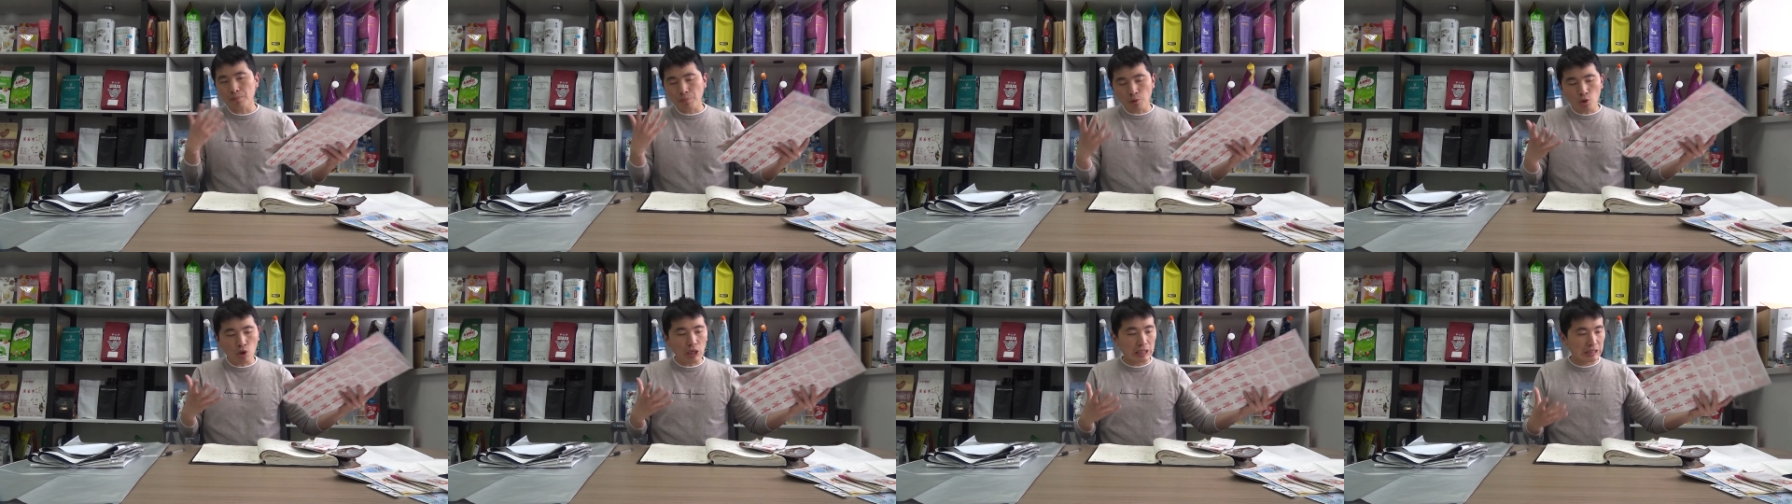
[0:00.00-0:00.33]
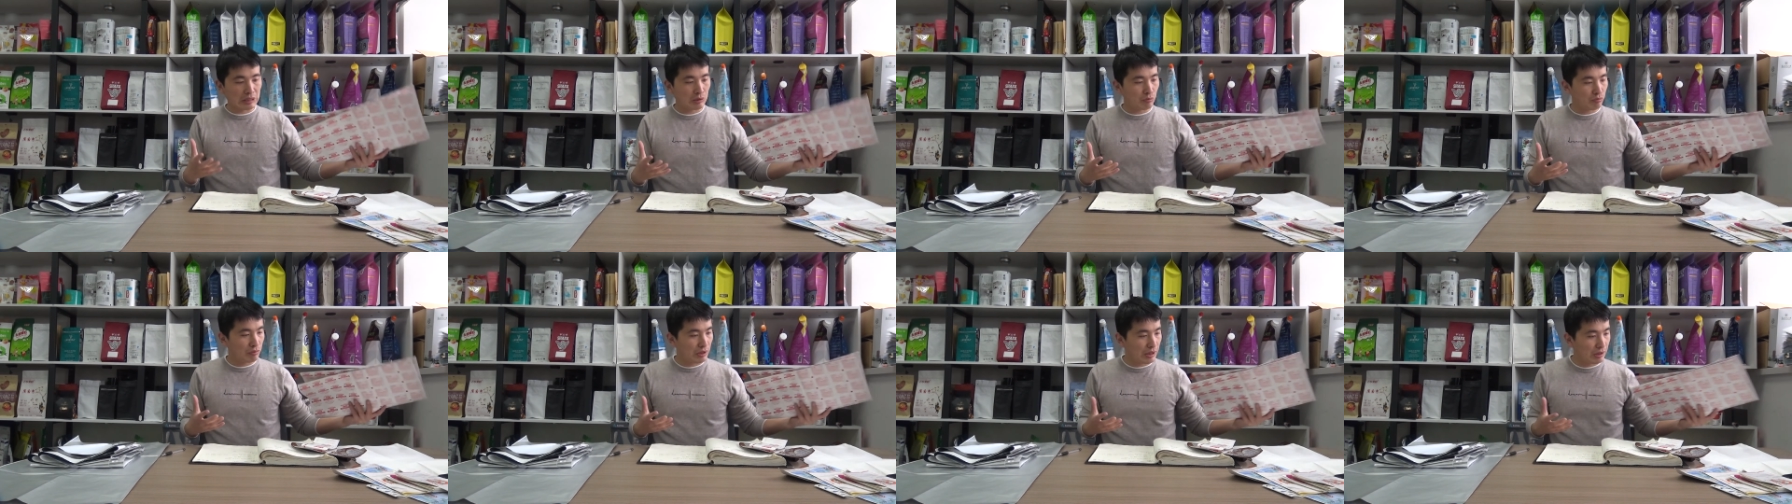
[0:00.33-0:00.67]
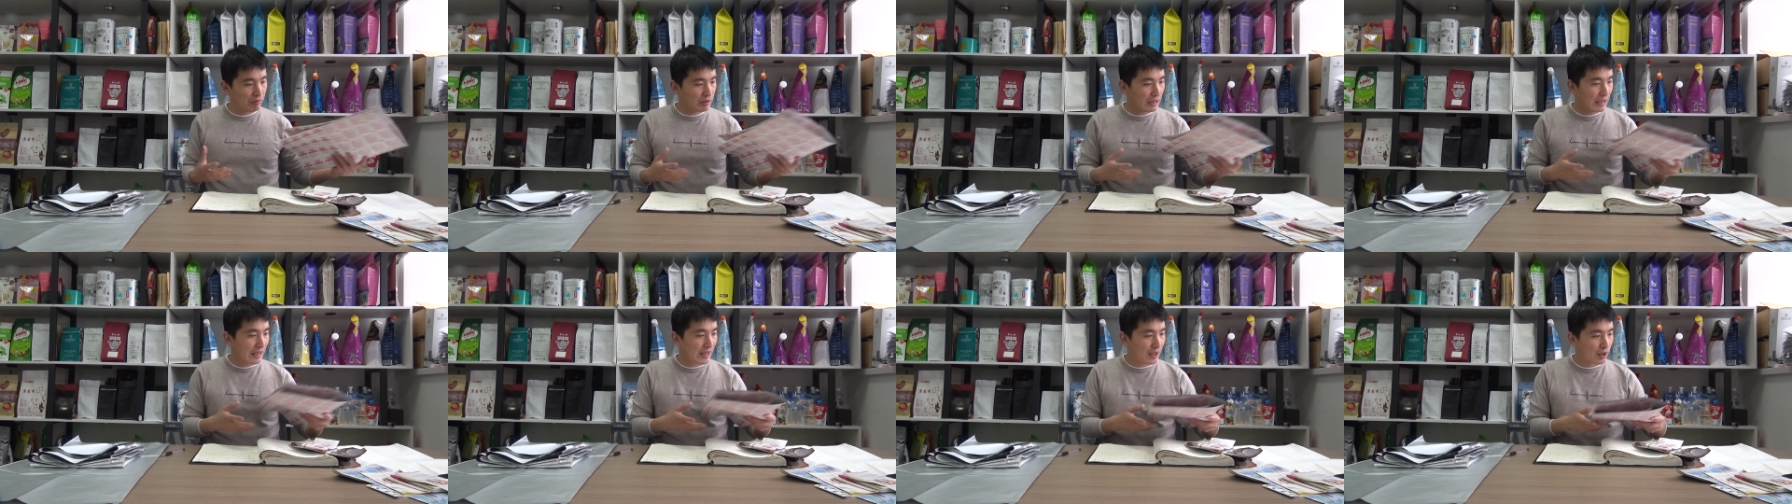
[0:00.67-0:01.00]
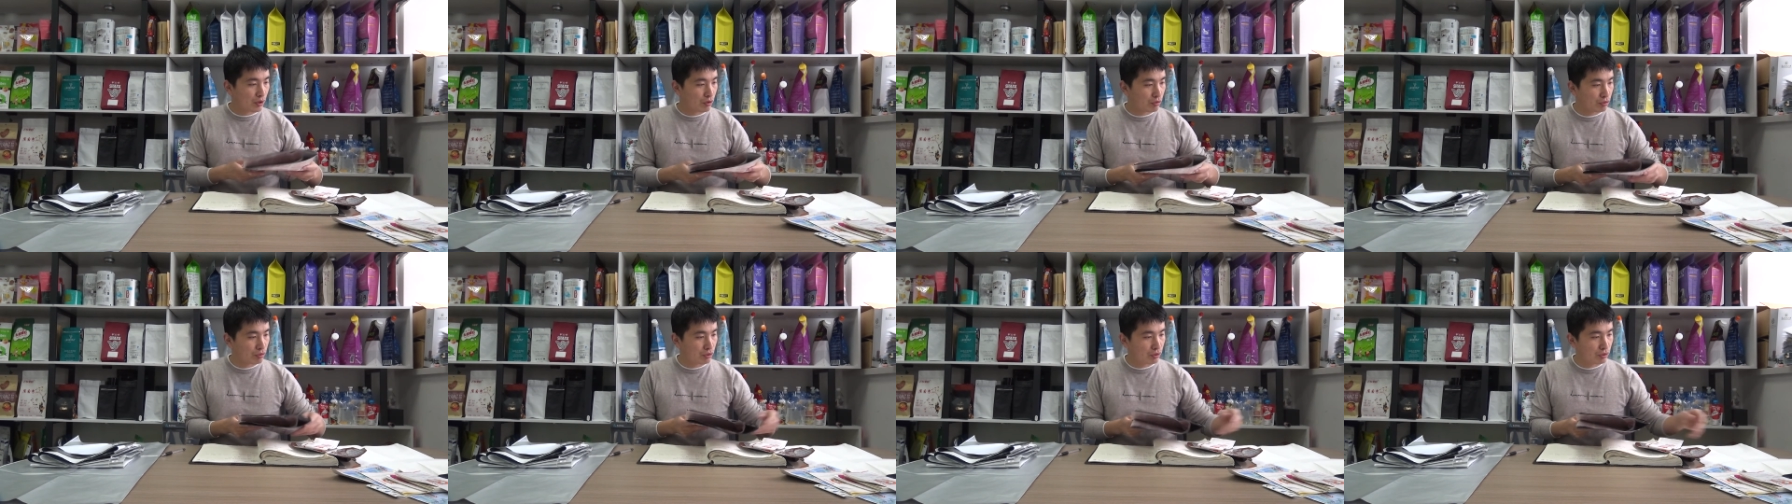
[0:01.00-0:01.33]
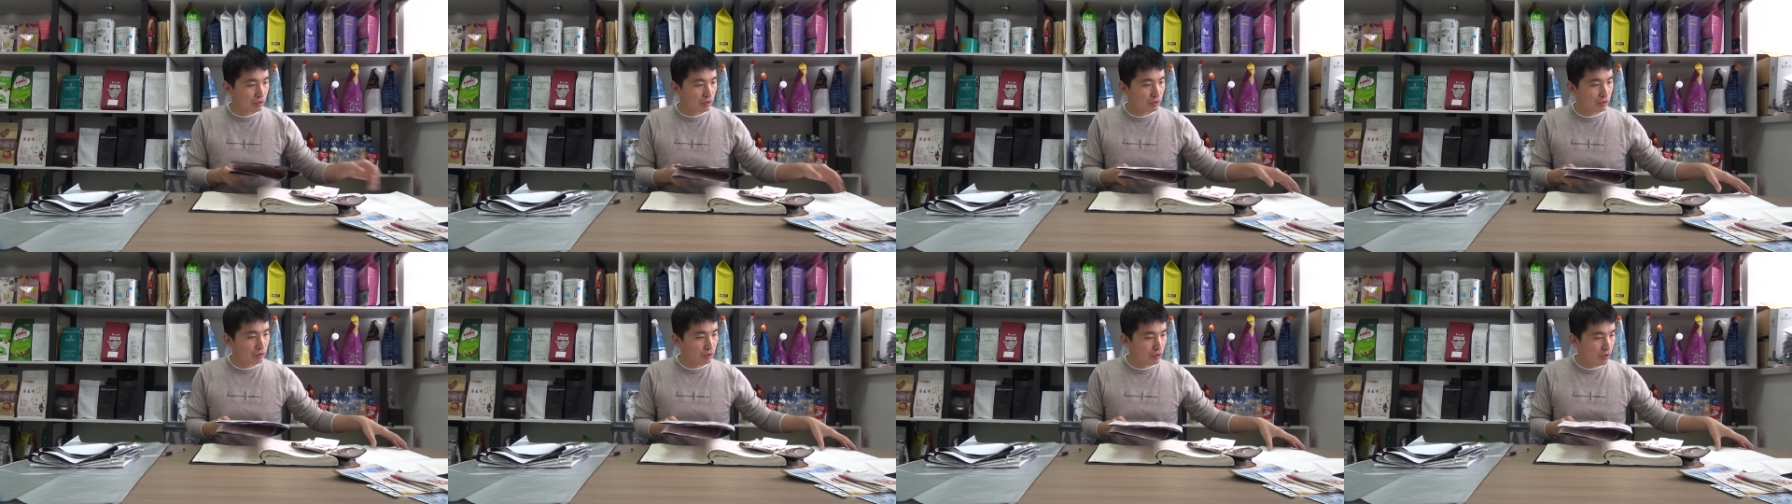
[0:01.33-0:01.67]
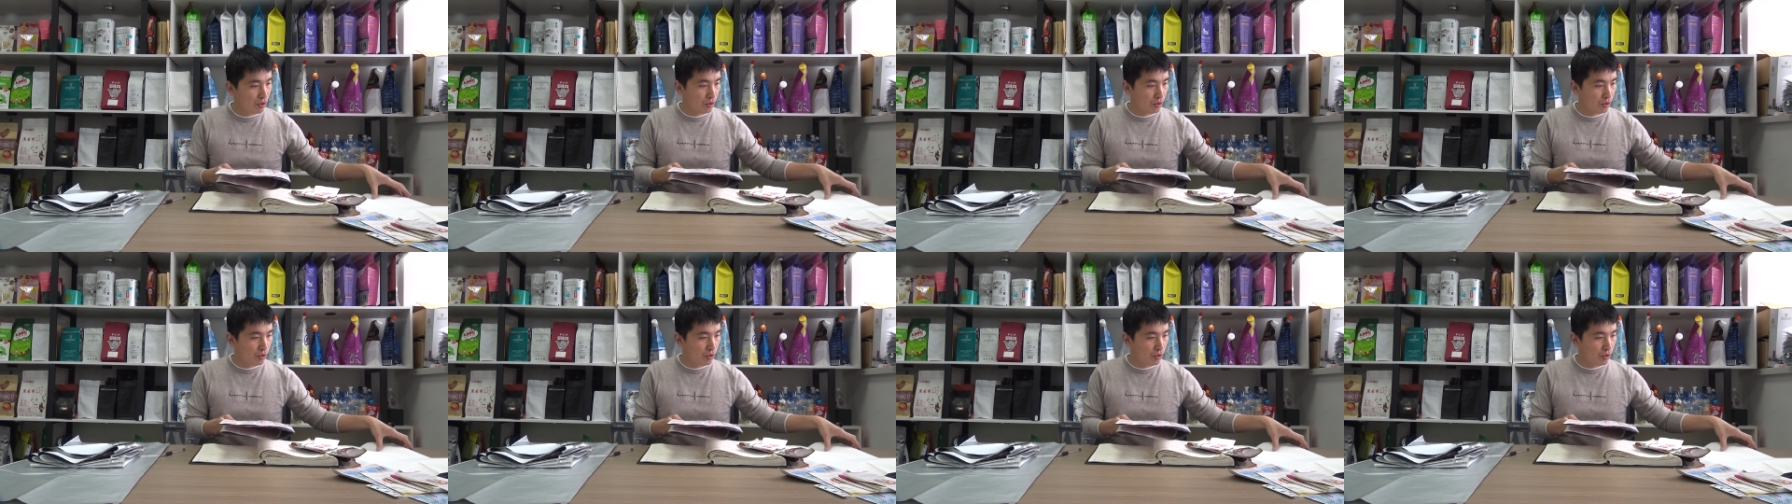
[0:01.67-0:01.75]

point we would like to,